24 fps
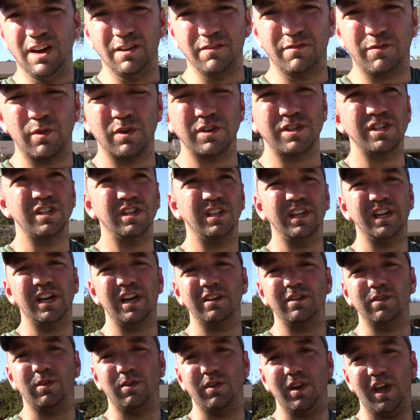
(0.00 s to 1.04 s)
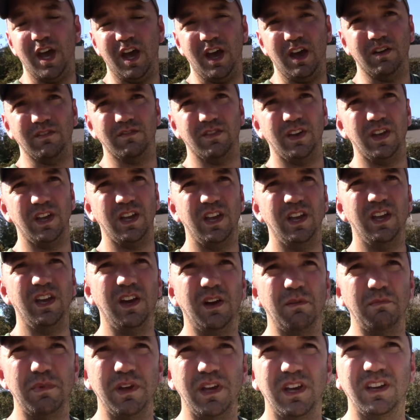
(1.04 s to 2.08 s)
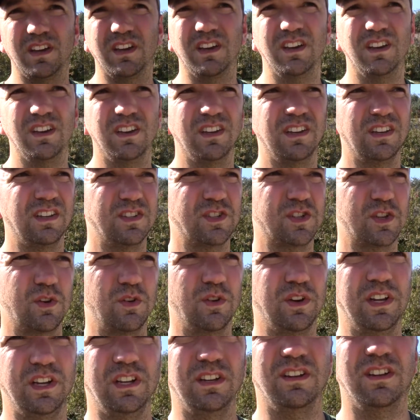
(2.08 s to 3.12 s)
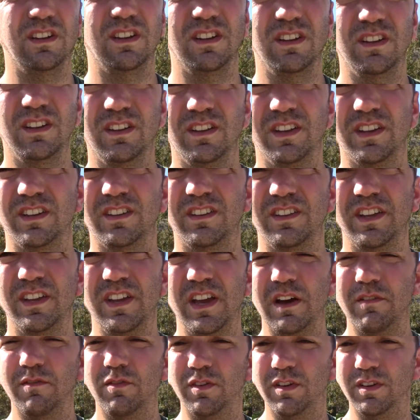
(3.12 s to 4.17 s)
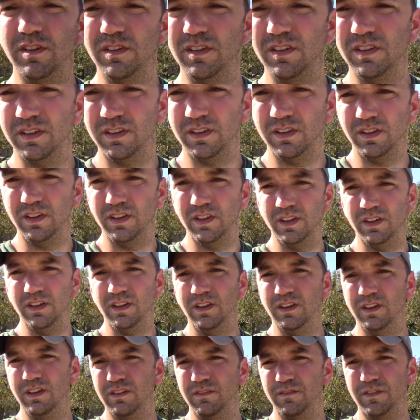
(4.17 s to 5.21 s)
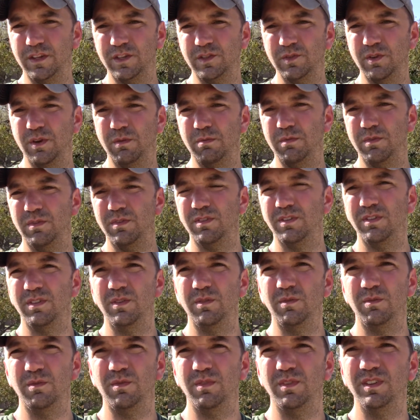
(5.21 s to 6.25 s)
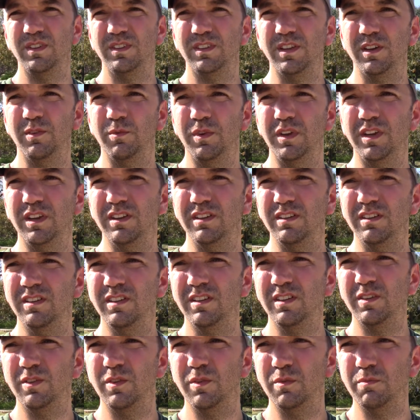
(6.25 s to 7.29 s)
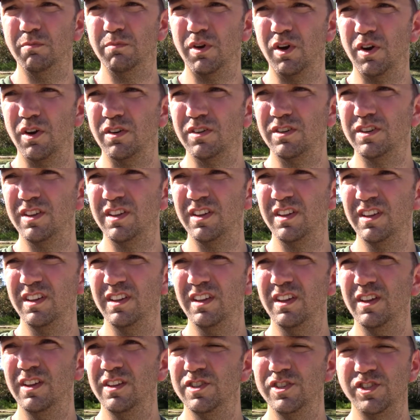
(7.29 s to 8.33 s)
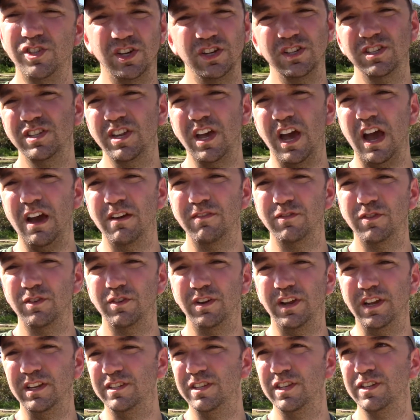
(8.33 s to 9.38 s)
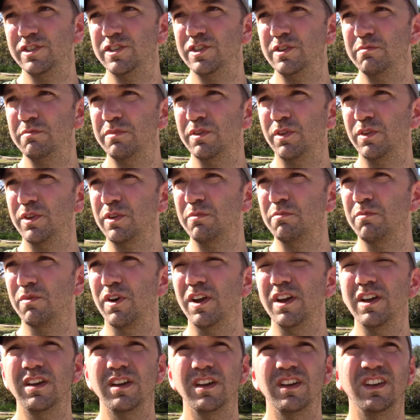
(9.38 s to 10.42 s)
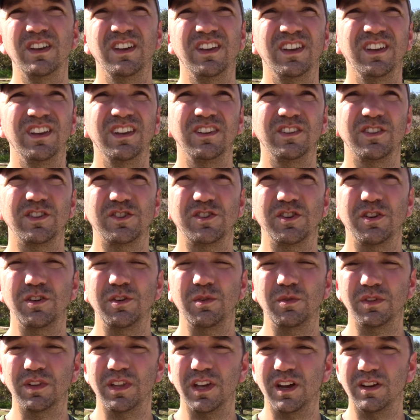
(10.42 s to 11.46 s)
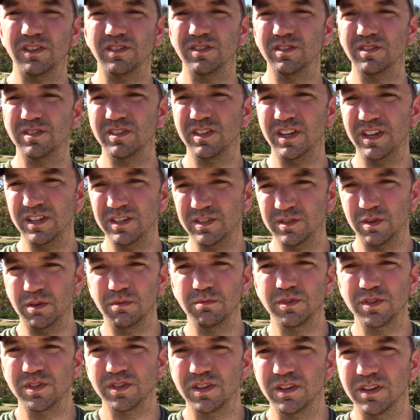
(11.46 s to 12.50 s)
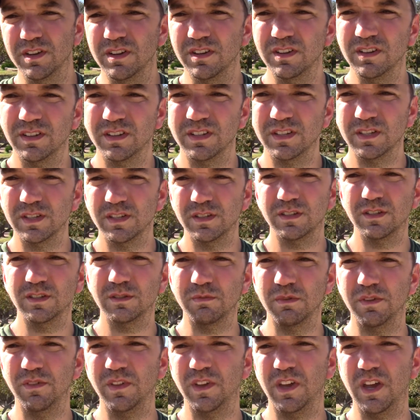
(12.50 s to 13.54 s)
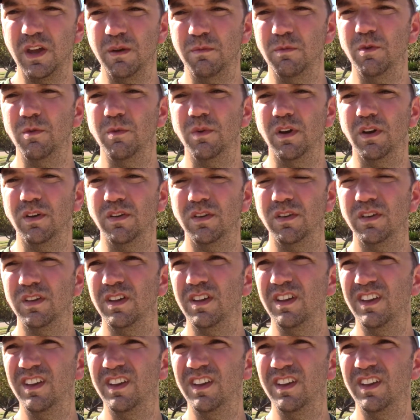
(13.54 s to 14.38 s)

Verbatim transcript: Unfortunately, I don't have a big screen like they have on Fixer Upper that we can part just after a tension building break to show you what the house looks like, so I'm just gonna spin the camera around.